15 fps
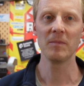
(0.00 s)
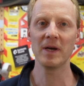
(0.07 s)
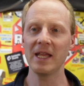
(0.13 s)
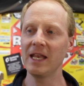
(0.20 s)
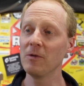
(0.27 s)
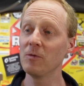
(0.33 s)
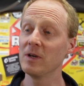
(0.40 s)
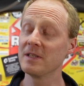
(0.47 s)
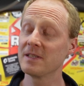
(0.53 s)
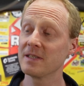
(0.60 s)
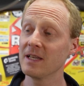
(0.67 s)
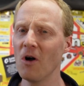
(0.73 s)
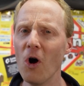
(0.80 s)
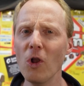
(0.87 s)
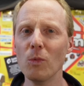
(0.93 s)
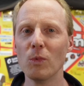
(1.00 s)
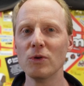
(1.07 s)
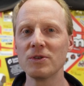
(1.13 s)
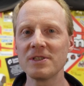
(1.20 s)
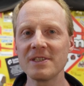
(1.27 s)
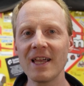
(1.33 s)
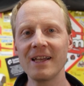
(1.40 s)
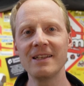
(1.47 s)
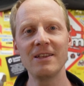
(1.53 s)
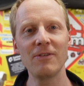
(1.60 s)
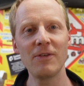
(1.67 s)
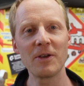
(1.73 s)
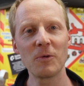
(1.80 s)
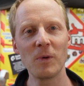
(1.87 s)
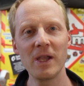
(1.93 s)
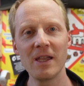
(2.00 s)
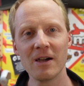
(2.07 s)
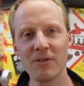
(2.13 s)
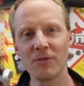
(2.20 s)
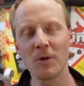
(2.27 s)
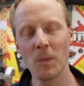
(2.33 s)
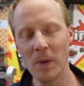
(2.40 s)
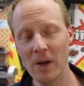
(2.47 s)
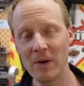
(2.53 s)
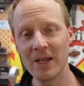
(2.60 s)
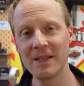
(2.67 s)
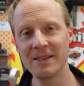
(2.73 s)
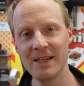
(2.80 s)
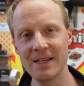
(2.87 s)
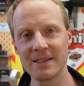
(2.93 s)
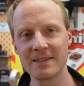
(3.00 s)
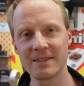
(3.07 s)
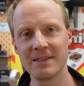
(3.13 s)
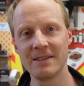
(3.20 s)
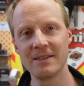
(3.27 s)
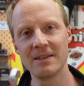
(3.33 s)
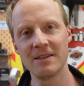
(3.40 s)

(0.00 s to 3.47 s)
But anyways, almost scientific way of comparing antennas.